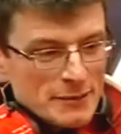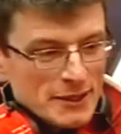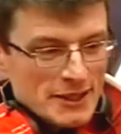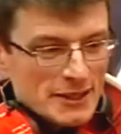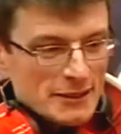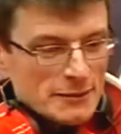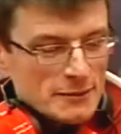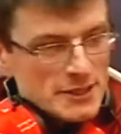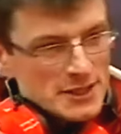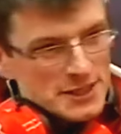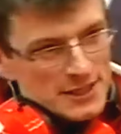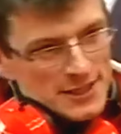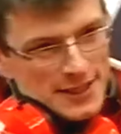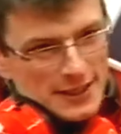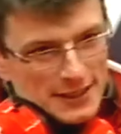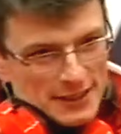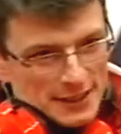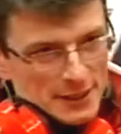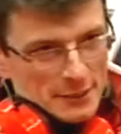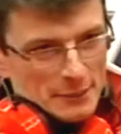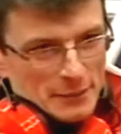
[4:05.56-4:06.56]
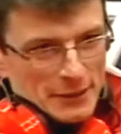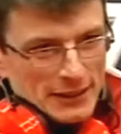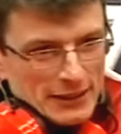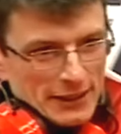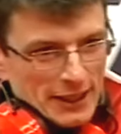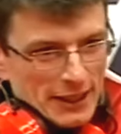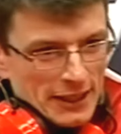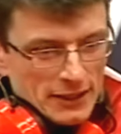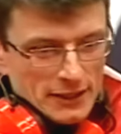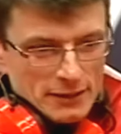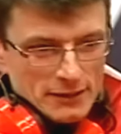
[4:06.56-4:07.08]
do after a
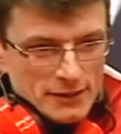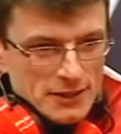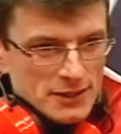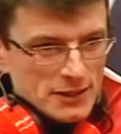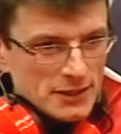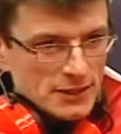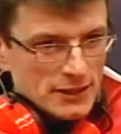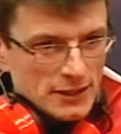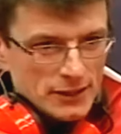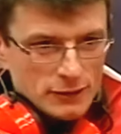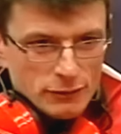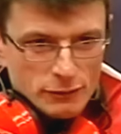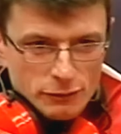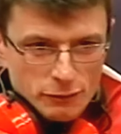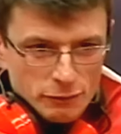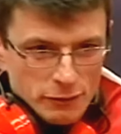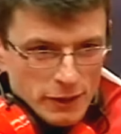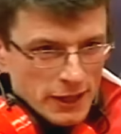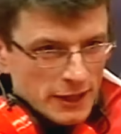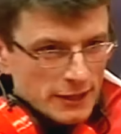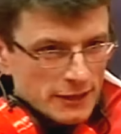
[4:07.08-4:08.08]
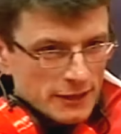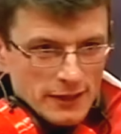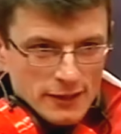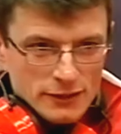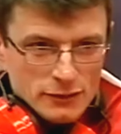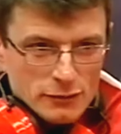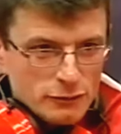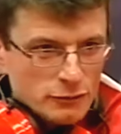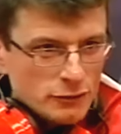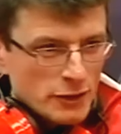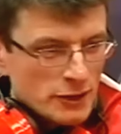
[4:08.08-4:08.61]
crash or a spin is talk to the
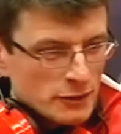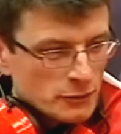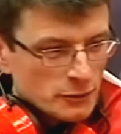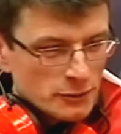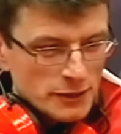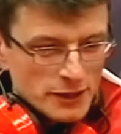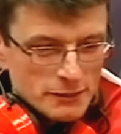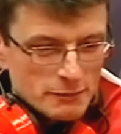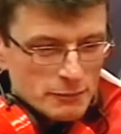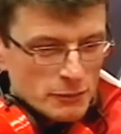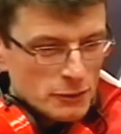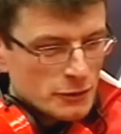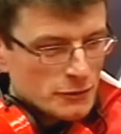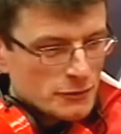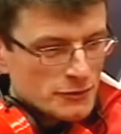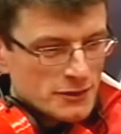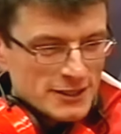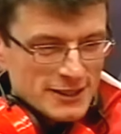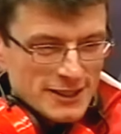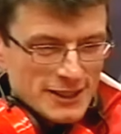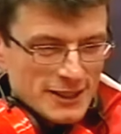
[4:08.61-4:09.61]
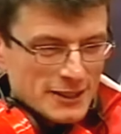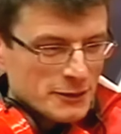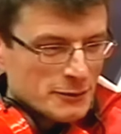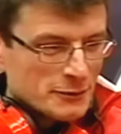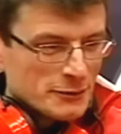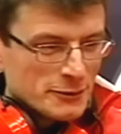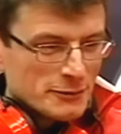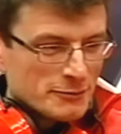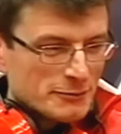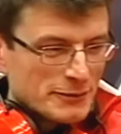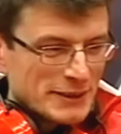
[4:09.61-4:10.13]
media. They don't even want to take their helmet